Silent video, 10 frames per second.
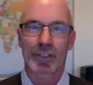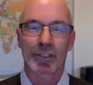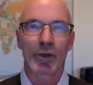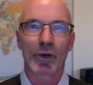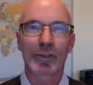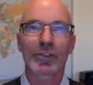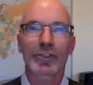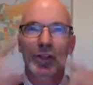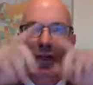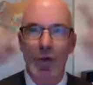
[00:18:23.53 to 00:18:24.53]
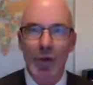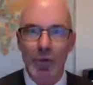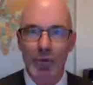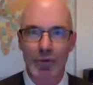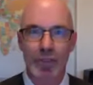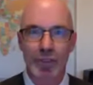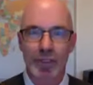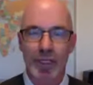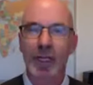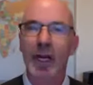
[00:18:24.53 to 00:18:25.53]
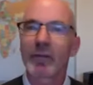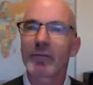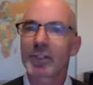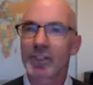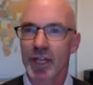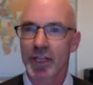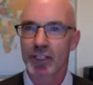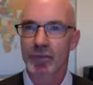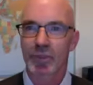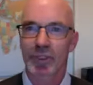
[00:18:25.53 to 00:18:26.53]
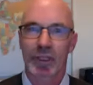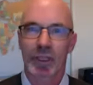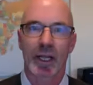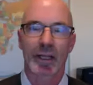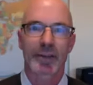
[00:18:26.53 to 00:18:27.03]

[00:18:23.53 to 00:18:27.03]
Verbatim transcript: in order to close a conversation with a client,